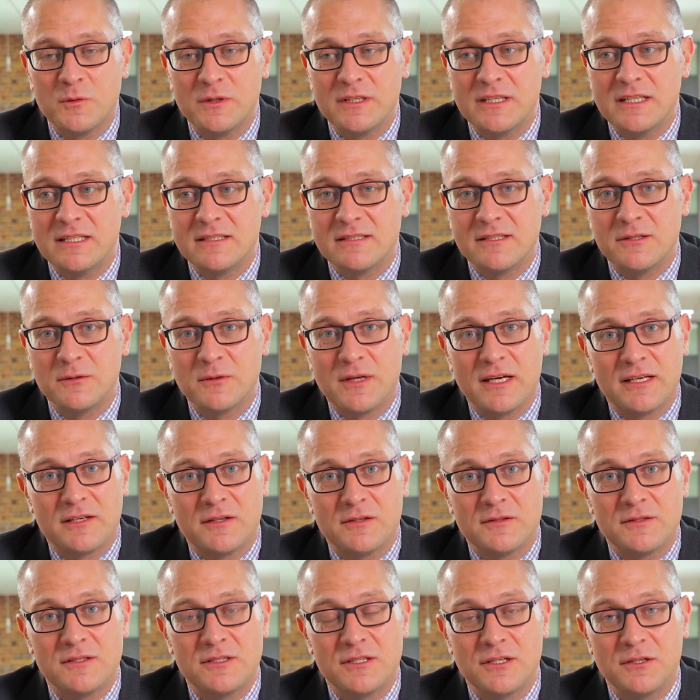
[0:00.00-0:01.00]
we need to get
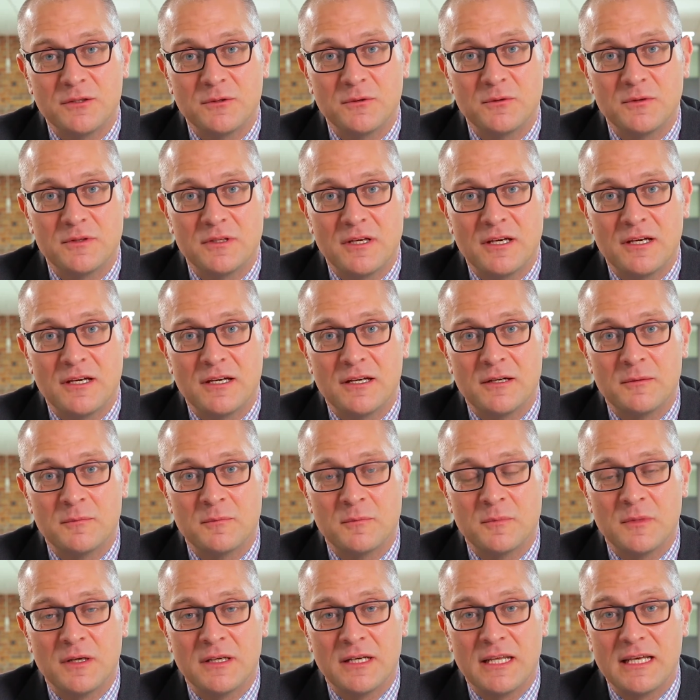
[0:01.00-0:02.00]
onto
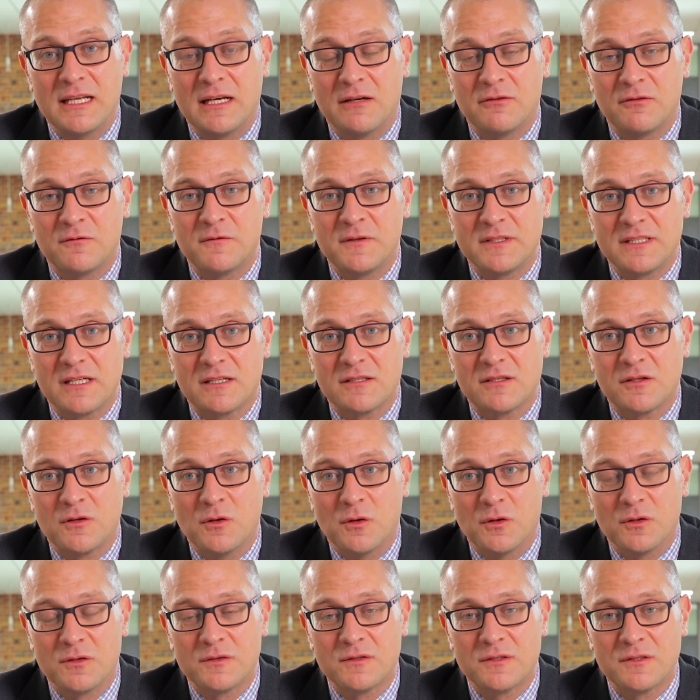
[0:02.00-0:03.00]
an A-level physics
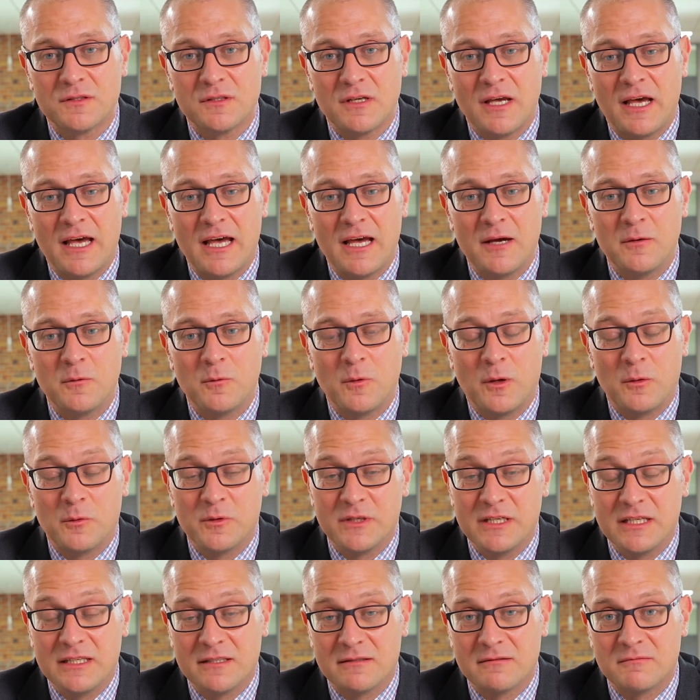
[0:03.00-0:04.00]
course, we
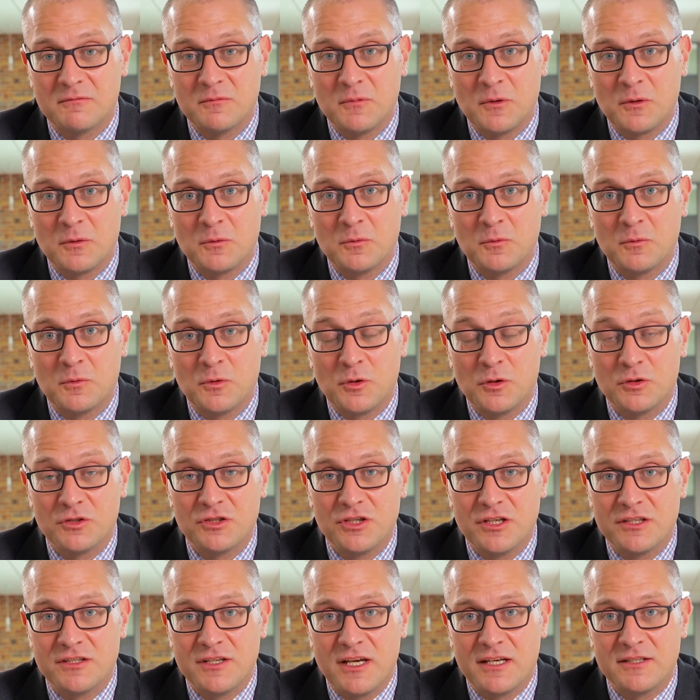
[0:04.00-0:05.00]
need good
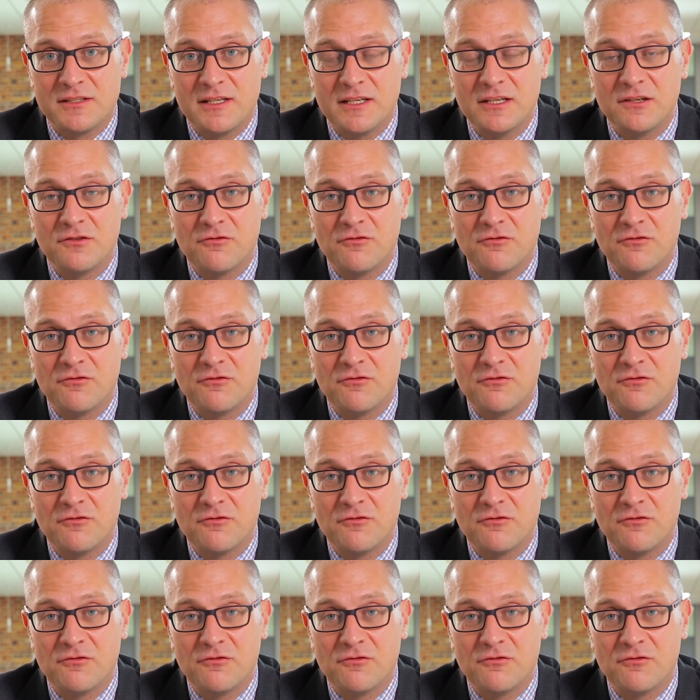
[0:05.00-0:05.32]
GCSE